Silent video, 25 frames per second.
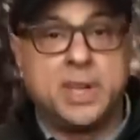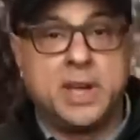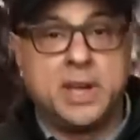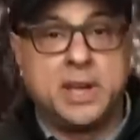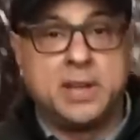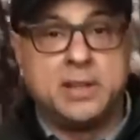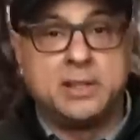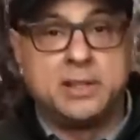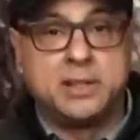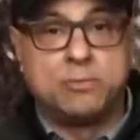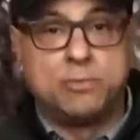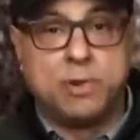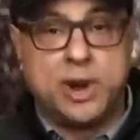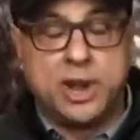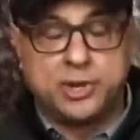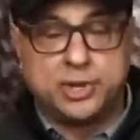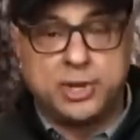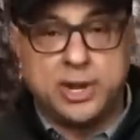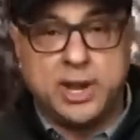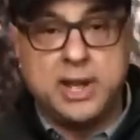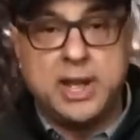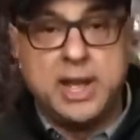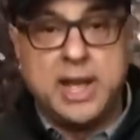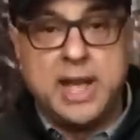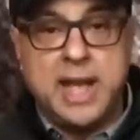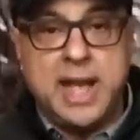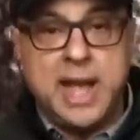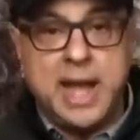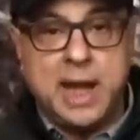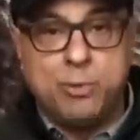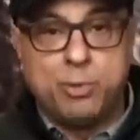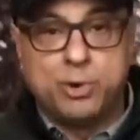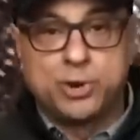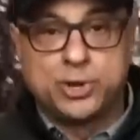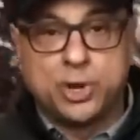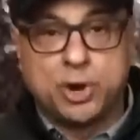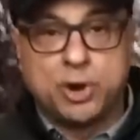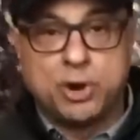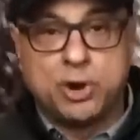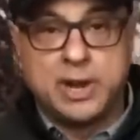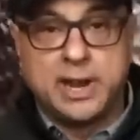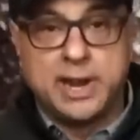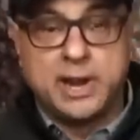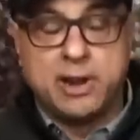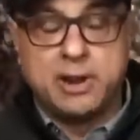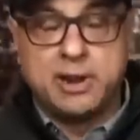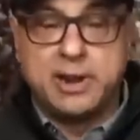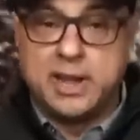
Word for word: uh, Russia hours earlier.